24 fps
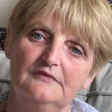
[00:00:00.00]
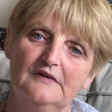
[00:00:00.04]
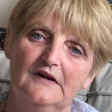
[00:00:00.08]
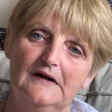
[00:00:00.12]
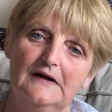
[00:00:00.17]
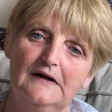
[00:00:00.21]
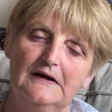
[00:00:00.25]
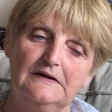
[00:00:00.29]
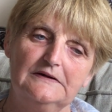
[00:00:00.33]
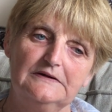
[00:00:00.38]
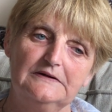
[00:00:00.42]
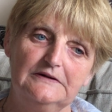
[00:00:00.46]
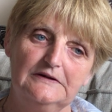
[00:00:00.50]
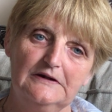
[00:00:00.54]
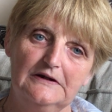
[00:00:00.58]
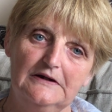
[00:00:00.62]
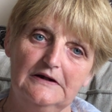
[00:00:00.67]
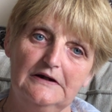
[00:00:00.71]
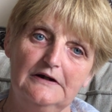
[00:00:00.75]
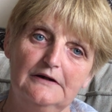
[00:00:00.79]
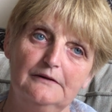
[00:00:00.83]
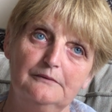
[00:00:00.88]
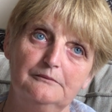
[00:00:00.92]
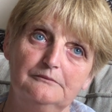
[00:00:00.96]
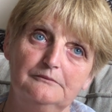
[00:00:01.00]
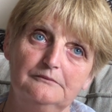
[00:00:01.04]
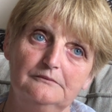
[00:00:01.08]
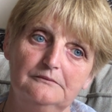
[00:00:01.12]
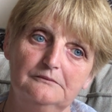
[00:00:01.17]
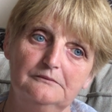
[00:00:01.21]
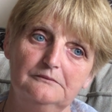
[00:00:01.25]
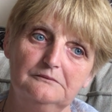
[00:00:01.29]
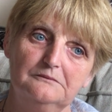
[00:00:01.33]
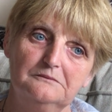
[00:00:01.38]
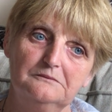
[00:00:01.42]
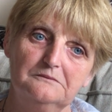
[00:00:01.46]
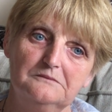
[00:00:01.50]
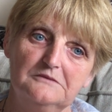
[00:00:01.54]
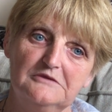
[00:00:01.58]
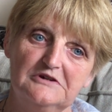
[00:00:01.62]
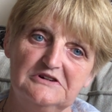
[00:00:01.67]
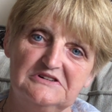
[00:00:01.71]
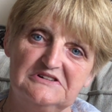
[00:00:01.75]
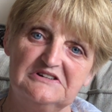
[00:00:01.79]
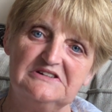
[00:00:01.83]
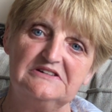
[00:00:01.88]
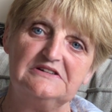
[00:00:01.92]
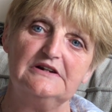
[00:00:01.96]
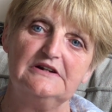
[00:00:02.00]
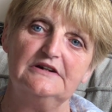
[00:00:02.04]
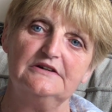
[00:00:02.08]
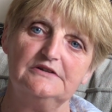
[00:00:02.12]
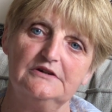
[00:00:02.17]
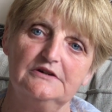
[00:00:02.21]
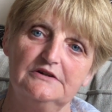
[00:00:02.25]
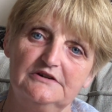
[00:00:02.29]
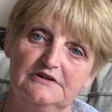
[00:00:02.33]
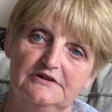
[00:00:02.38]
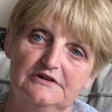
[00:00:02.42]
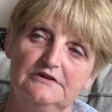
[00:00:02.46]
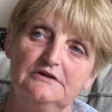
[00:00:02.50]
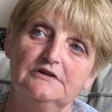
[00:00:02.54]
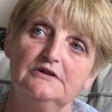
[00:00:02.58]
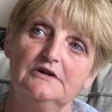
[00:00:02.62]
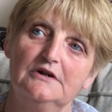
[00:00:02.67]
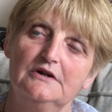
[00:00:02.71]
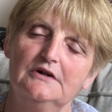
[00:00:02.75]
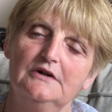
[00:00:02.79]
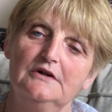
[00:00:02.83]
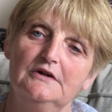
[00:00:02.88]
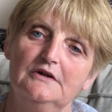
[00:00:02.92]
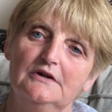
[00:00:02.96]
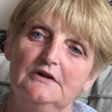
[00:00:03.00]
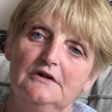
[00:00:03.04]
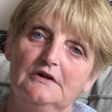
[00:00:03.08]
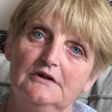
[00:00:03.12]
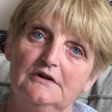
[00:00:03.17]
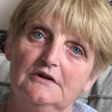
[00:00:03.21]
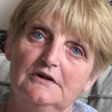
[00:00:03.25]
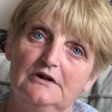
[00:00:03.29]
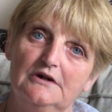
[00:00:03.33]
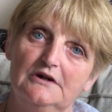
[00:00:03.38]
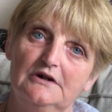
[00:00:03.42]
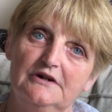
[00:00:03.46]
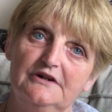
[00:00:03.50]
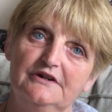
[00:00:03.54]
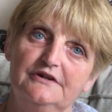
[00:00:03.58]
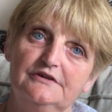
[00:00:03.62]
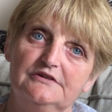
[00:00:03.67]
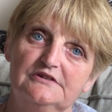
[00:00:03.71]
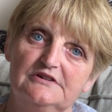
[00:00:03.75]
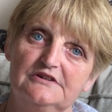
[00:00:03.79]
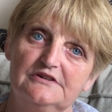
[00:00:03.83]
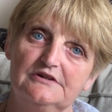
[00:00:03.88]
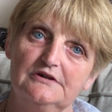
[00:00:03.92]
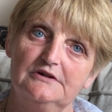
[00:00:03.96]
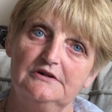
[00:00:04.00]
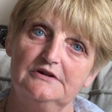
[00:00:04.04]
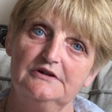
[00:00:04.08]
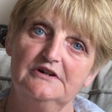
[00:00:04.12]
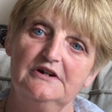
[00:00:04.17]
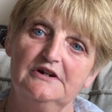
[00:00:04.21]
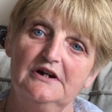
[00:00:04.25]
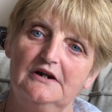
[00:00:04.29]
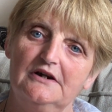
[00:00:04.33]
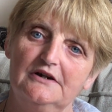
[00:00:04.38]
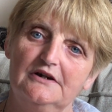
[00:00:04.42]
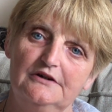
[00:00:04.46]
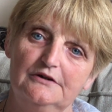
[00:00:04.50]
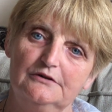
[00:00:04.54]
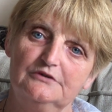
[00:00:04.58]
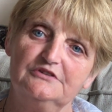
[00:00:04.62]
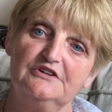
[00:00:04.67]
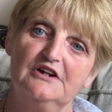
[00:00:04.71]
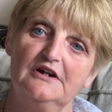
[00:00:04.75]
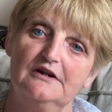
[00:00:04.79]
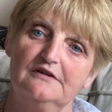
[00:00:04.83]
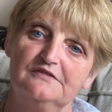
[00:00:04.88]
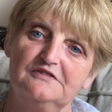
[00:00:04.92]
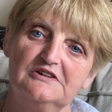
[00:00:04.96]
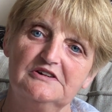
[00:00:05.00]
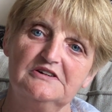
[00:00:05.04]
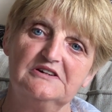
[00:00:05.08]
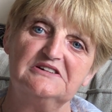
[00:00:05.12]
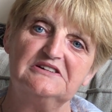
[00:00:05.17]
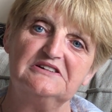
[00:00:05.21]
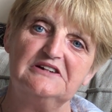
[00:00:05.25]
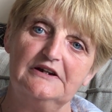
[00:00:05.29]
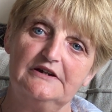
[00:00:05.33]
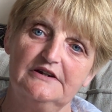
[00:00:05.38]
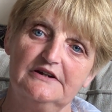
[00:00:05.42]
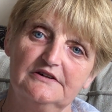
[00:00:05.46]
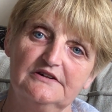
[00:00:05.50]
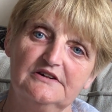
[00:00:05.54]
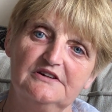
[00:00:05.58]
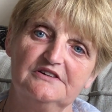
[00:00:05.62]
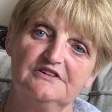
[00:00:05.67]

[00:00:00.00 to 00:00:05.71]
And as I said, I looked after the sick and the